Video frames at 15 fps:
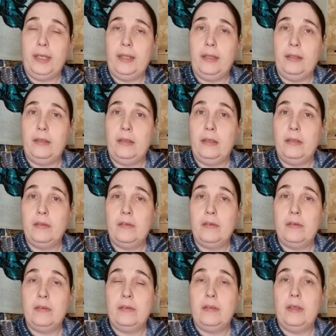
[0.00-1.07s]
in
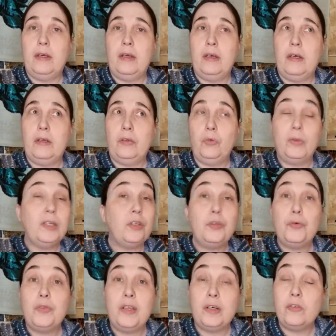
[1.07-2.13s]
the
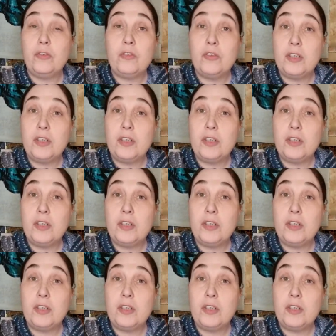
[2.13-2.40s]
22,000